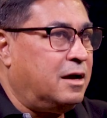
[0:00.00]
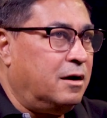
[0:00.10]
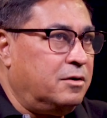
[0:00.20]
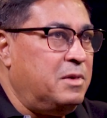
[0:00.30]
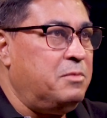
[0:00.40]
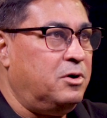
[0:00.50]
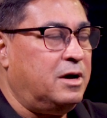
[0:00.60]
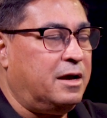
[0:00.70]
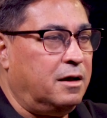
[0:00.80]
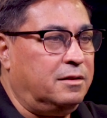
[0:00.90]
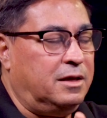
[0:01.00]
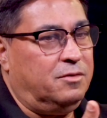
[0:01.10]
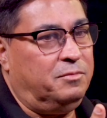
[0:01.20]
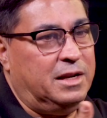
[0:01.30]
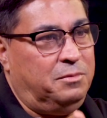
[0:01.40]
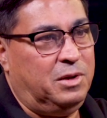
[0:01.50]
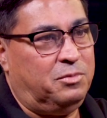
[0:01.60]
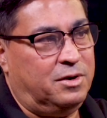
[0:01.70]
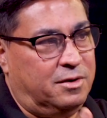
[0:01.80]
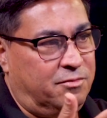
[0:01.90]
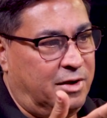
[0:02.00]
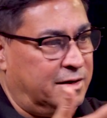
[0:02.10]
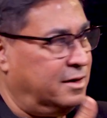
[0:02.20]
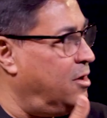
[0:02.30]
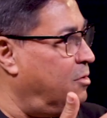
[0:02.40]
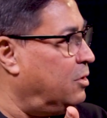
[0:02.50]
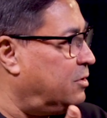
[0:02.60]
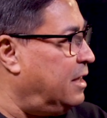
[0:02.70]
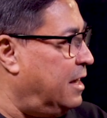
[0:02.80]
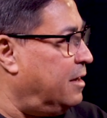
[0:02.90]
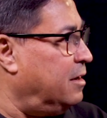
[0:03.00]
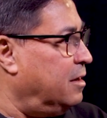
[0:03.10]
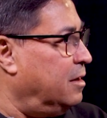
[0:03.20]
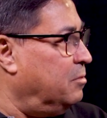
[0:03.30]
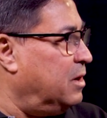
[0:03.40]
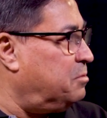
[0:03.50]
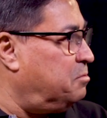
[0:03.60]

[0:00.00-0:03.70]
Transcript: can't think of many people right now out there, but